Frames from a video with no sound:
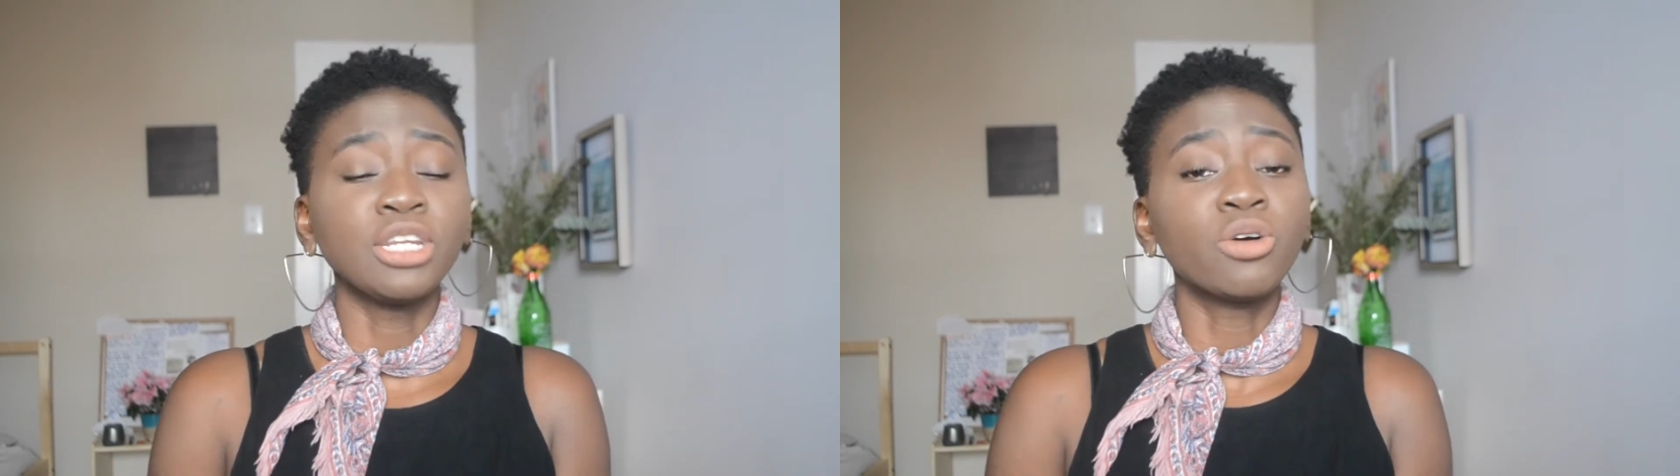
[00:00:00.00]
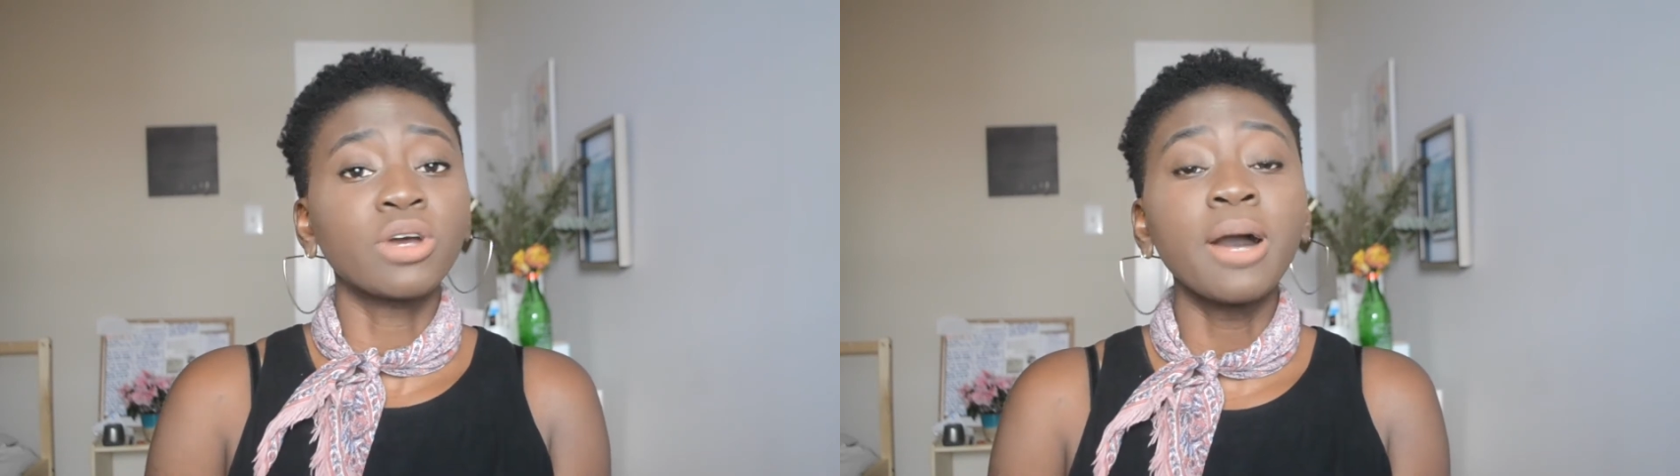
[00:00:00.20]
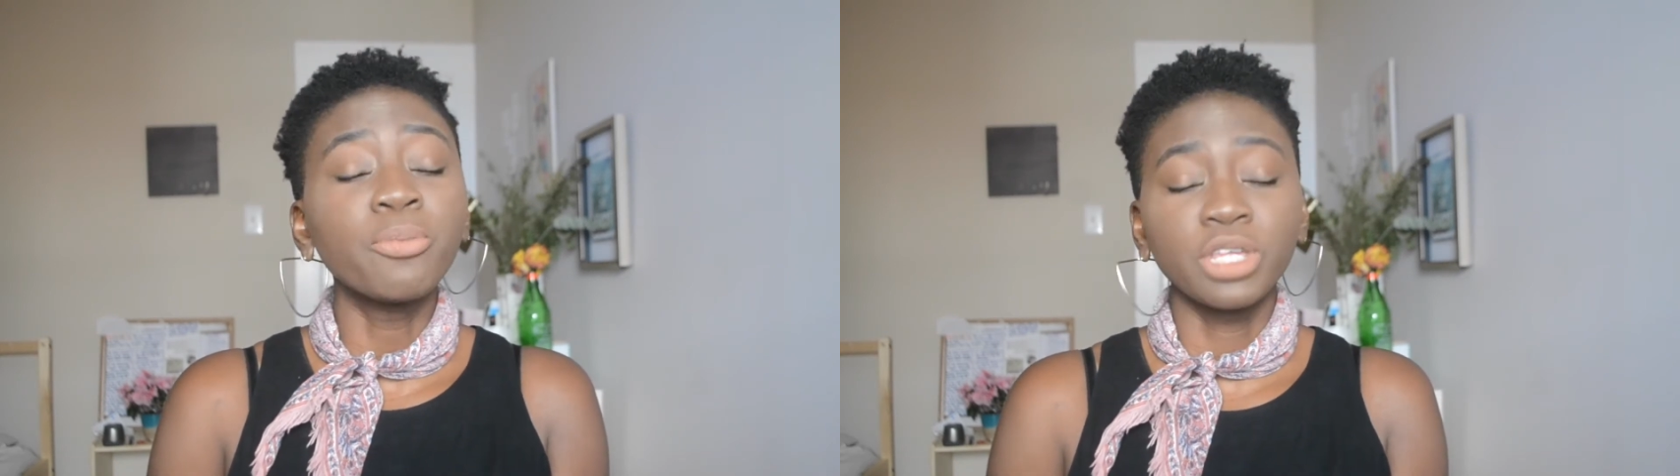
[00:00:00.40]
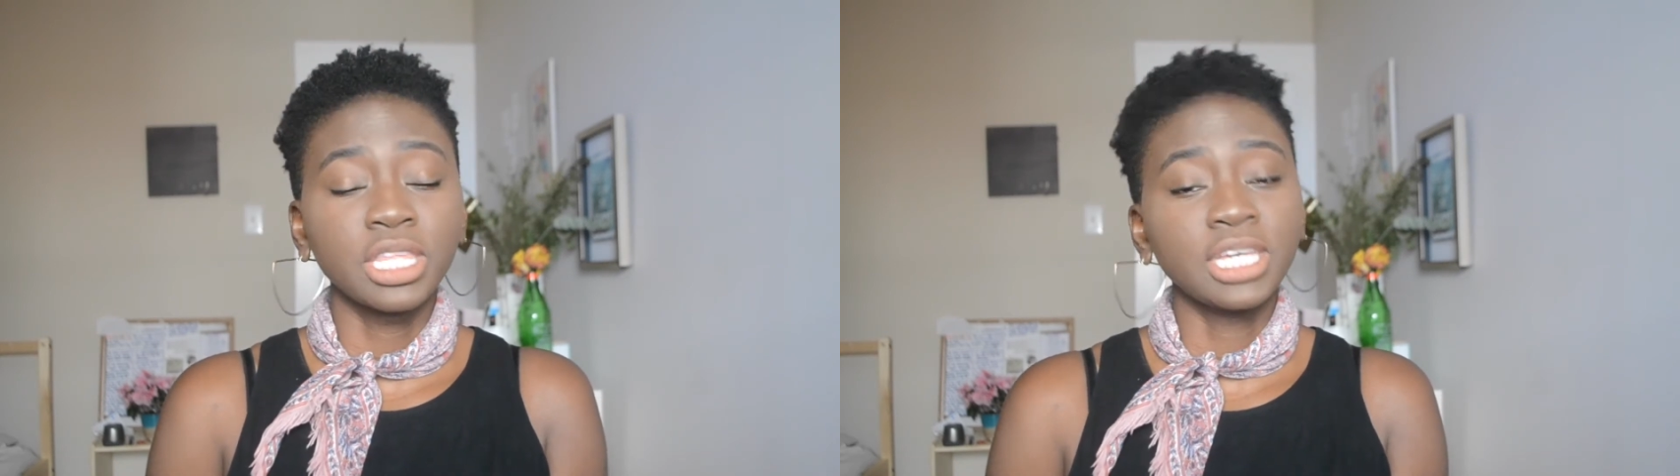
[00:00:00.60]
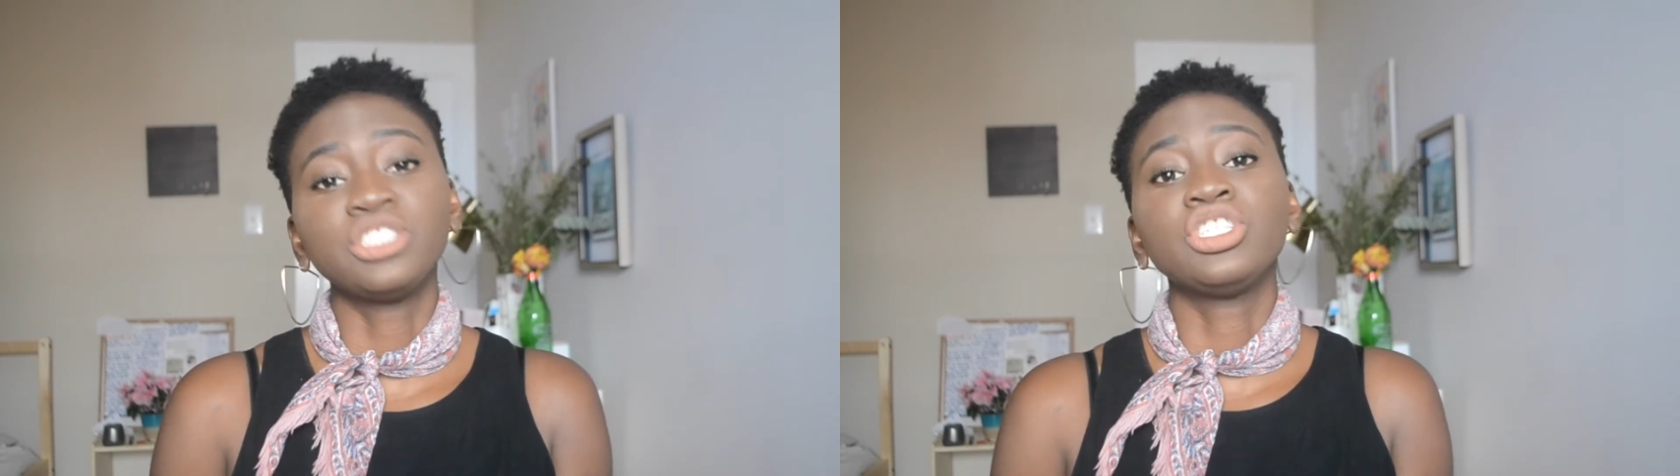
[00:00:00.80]
don't come with
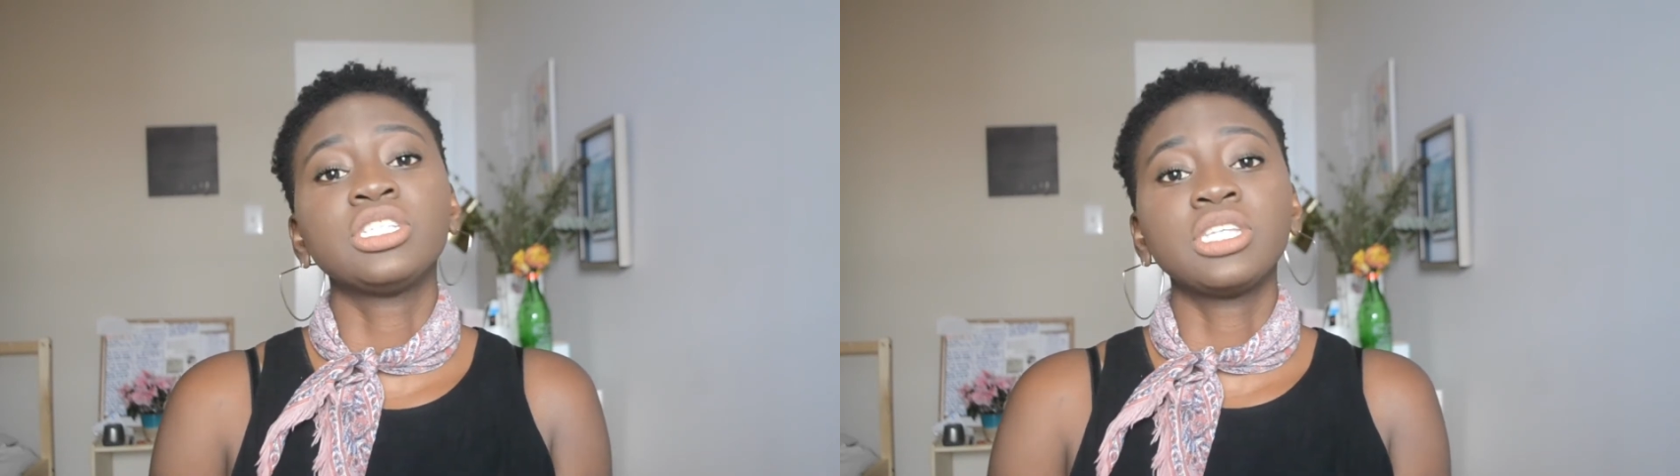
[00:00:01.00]
kitchens.